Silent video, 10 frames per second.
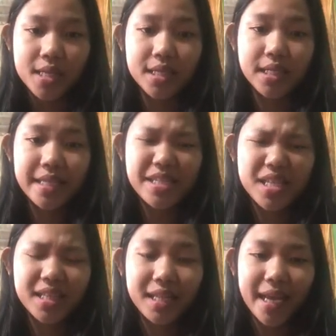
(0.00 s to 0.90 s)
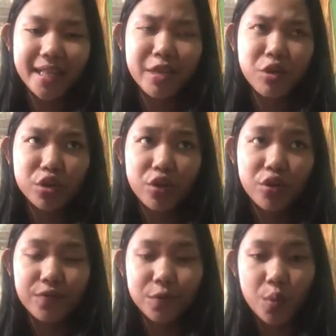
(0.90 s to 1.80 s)
increasing the likelihood
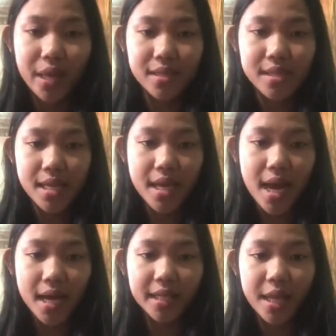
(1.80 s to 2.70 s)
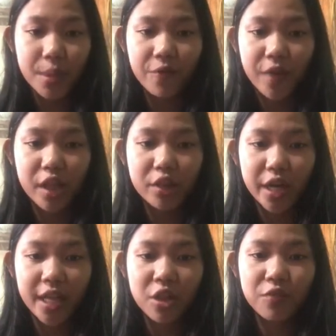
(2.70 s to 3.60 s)
of truancy, academic failure,
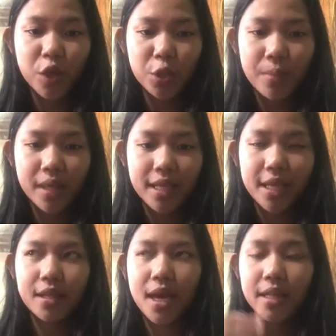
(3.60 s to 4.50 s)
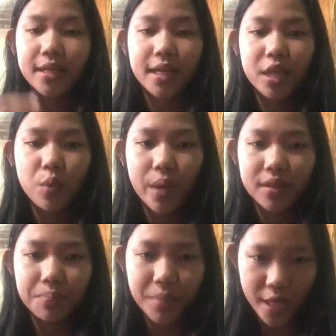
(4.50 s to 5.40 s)
and involvement in
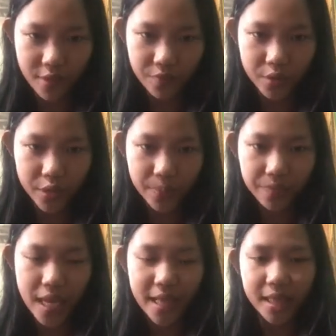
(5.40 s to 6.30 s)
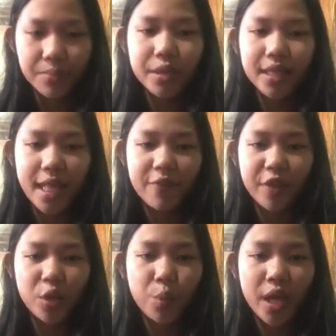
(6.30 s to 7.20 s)
delinquent behavior. Number
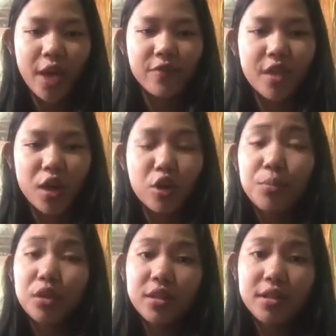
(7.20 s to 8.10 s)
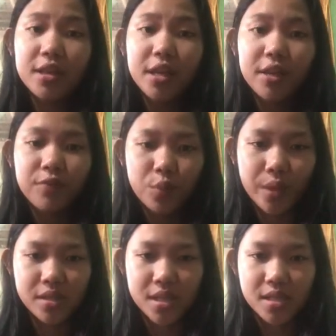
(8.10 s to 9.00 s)
11, we have the community
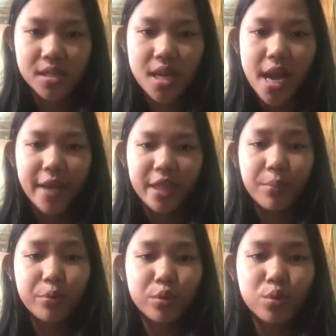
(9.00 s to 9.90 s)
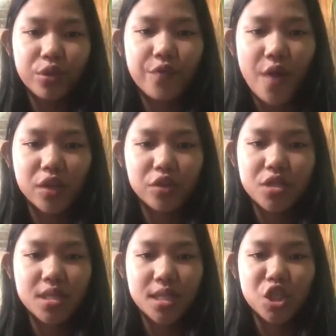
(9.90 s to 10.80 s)
influences. Neighborhood
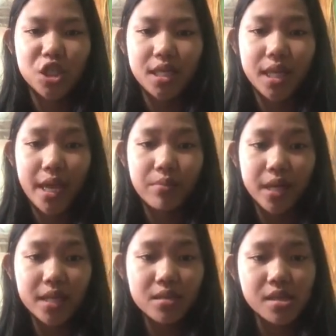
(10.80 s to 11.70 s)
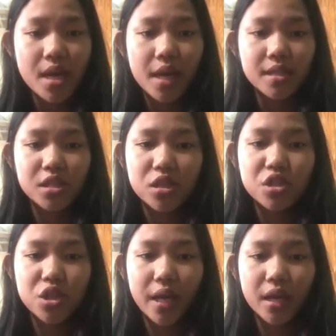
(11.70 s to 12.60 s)
factors such as crime rates,
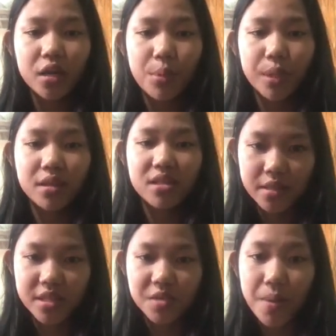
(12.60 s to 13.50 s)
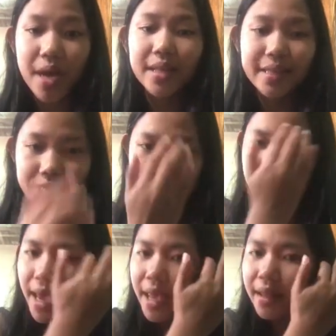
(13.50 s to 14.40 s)
socioeconomic disparities,
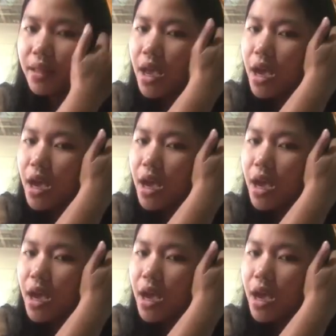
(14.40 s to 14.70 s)
and